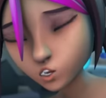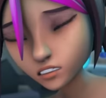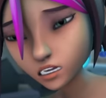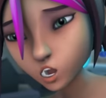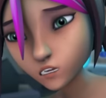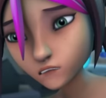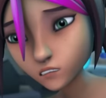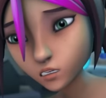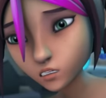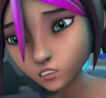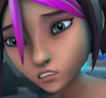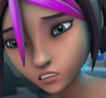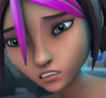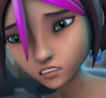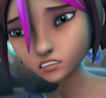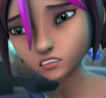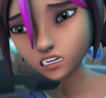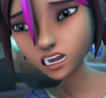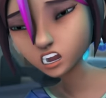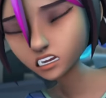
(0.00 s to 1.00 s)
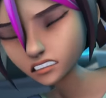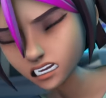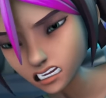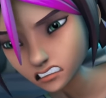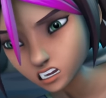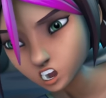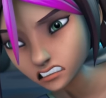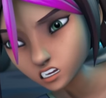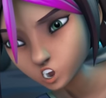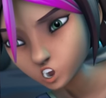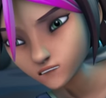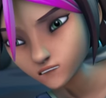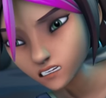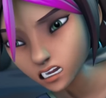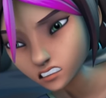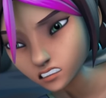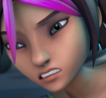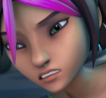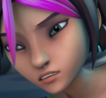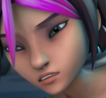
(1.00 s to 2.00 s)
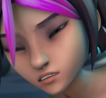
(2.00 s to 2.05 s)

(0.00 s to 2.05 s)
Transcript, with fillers: Extra rover. Aronnax to rover.